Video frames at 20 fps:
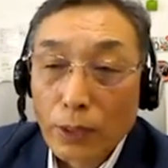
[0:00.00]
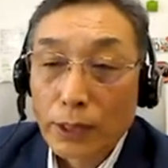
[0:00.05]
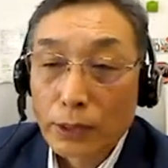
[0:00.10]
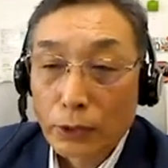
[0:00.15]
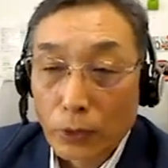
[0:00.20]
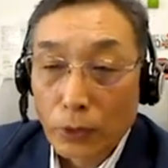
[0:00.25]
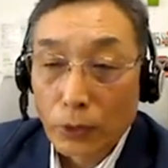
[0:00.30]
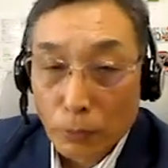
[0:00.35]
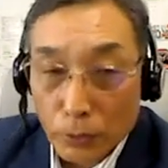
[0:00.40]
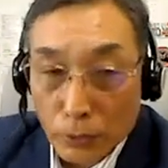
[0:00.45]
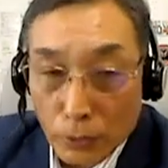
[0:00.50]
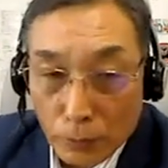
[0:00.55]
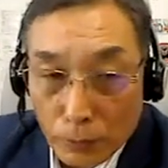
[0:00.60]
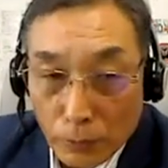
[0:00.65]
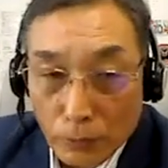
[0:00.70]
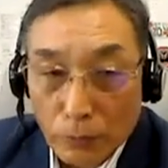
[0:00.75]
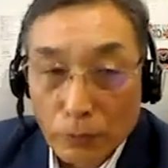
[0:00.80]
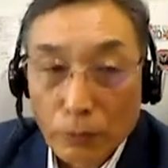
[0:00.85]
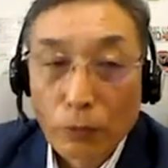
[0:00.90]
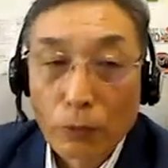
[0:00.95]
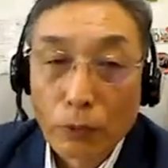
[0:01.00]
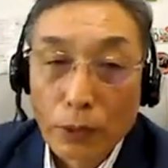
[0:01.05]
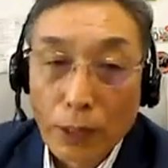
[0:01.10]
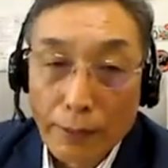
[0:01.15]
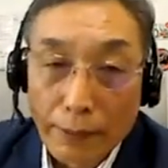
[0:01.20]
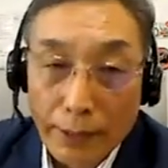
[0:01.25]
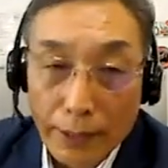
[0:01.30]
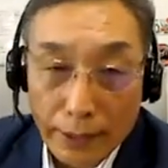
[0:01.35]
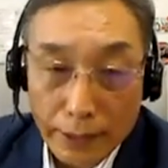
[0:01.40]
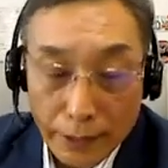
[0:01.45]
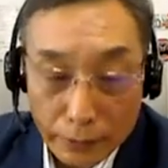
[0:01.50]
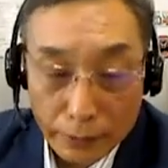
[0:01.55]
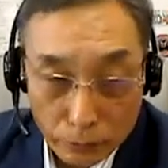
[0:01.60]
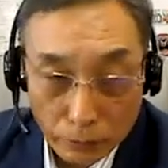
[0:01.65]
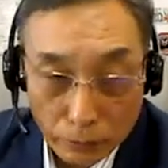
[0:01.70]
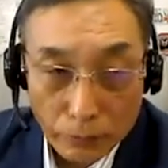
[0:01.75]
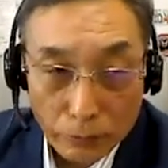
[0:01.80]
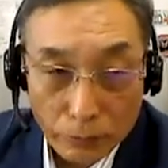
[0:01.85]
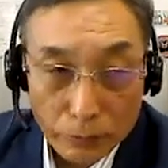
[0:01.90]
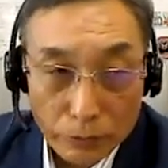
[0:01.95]
cleaner or more
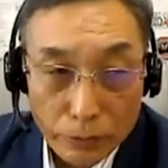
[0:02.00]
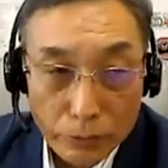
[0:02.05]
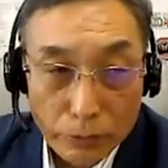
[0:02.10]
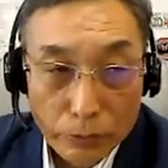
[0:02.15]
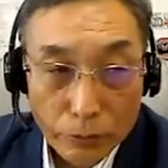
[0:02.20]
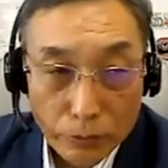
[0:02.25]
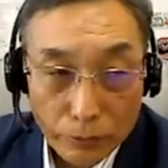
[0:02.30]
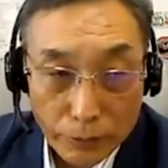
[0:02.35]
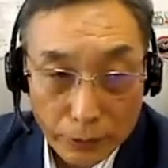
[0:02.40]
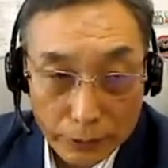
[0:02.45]
beautiful than the